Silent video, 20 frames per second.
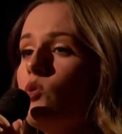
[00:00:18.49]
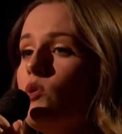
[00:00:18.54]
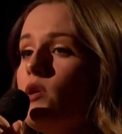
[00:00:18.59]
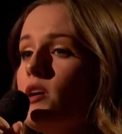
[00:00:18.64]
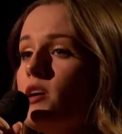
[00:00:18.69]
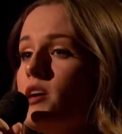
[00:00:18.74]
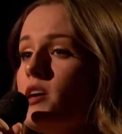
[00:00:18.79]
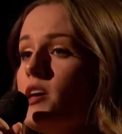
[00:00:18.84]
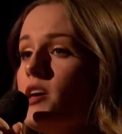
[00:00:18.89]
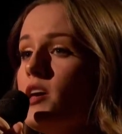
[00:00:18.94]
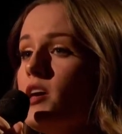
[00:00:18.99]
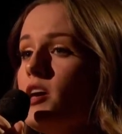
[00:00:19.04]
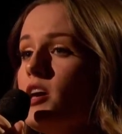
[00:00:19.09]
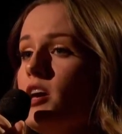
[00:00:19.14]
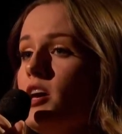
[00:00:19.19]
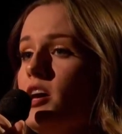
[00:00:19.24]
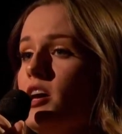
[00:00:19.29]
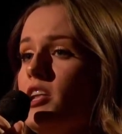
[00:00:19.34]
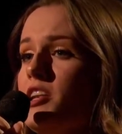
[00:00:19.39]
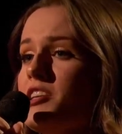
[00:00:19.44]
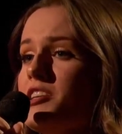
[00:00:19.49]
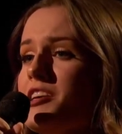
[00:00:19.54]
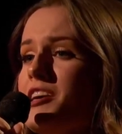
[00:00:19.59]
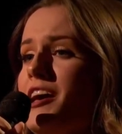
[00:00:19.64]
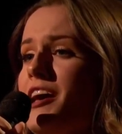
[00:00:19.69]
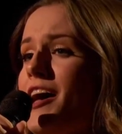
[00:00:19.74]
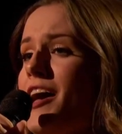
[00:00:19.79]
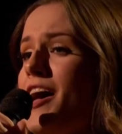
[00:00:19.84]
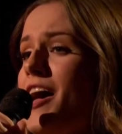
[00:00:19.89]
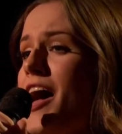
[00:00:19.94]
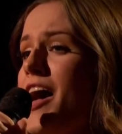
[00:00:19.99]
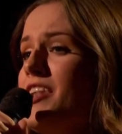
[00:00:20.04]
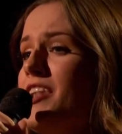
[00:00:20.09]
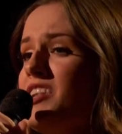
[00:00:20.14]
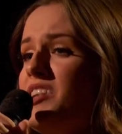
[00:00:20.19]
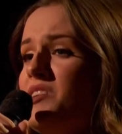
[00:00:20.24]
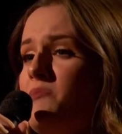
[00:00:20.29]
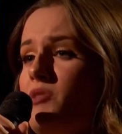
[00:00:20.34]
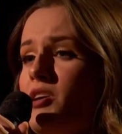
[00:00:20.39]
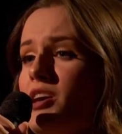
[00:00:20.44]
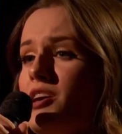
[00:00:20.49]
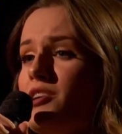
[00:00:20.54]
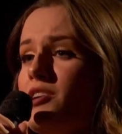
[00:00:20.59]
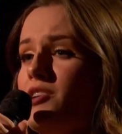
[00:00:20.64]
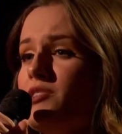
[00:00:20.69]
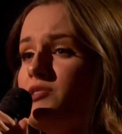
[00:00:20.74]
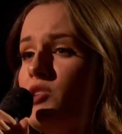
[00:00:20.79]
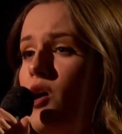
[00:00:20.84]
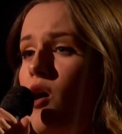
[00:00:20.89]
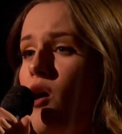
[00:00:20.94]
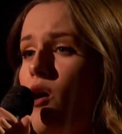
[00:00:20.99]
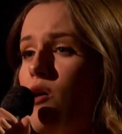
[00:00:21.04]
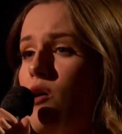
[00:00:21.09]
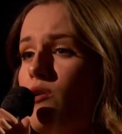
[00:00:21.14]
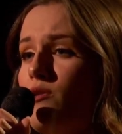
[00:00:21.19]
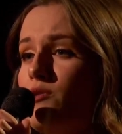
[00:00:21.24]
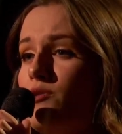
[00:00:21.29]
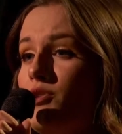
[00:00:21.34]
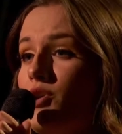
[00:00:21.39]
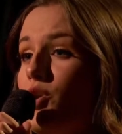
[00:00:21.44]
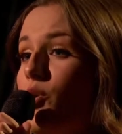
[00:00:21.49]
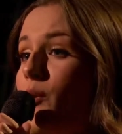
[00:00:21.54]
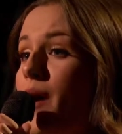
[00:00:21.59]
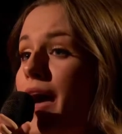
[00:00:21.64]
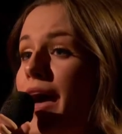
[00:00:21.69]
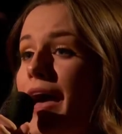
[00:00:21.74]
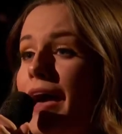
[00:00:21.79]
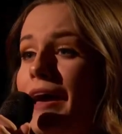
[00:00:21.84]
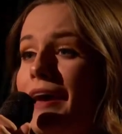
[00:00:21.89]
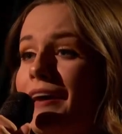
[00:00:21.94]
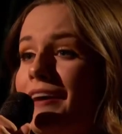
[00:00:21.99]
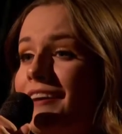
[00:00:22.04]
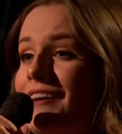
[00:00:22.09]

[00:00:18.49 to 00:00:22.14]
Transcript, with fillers: wind can be turned away.